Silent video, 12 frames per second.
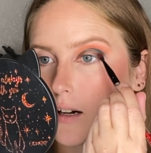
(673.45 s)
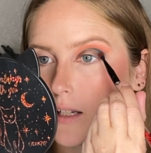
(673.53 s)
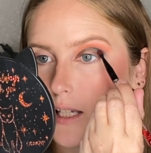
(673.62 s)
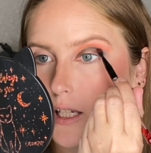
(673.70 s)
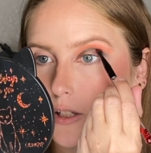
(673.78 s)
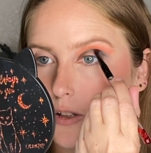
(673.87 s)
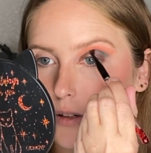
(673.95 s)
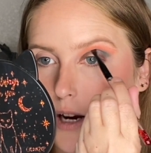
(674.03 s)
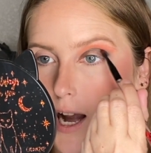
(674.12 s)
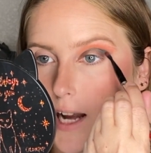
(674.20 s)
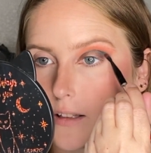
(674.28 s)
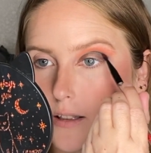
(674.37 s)
in your
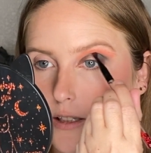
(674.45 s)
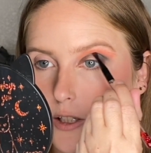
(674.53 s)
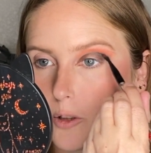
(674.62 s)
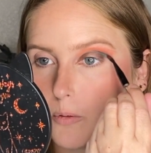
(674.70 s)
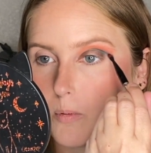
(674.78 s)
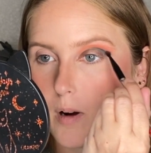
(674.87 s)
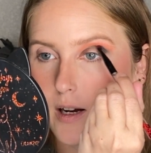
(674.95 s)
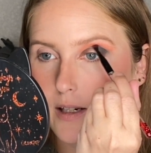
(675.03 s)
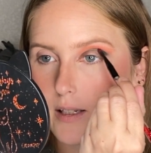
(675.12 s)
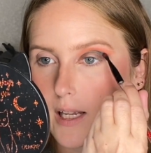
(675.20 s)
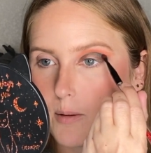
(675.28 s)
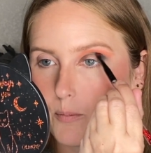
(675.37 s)
eye look, you want
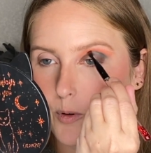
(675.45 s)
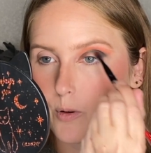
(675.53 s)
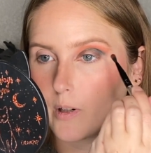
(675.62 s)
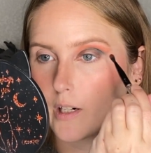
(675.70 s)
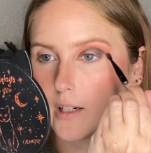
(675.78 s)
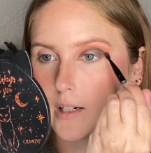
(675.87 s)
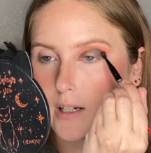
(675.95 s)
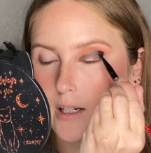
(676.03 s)
a more